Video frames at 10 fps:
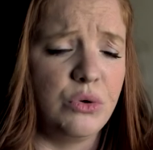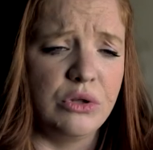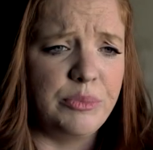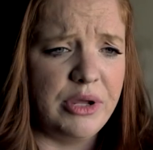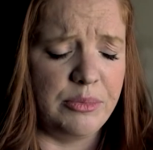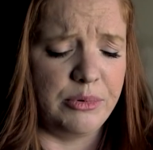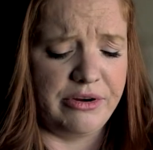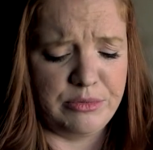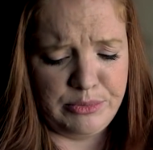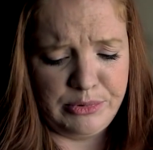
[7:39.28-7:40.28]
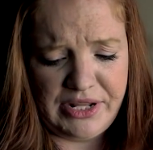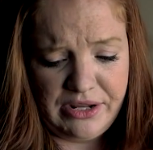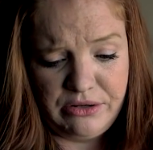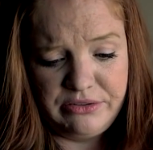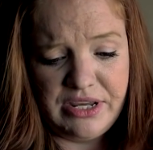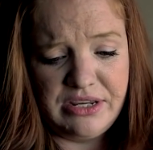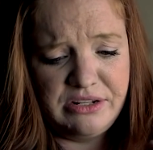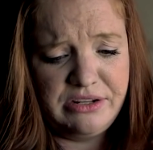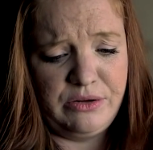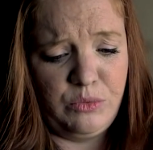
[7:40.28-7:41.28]
toilet paper. I remember like
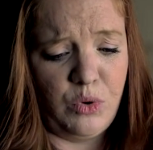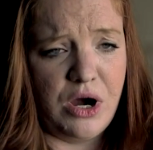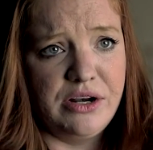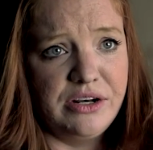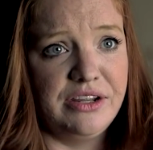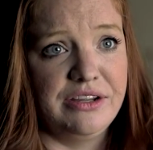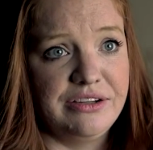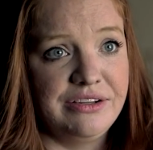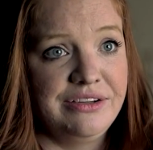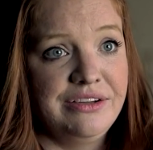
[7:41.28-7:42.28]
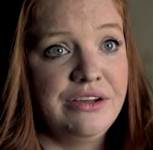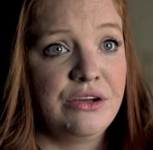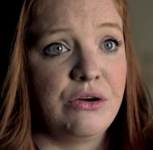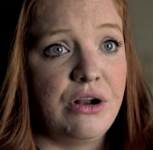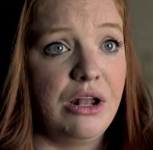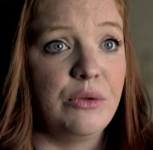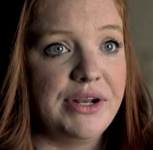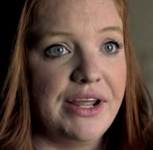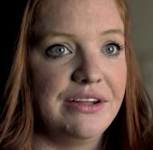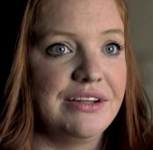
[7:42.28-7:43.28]
taking it and wadding it, going all the way
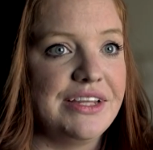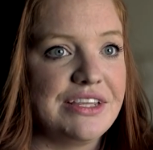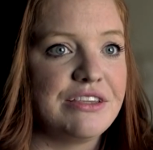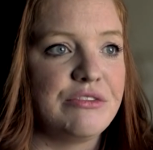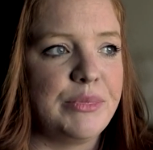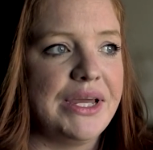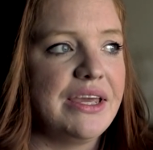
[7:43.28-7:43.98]
down the length of my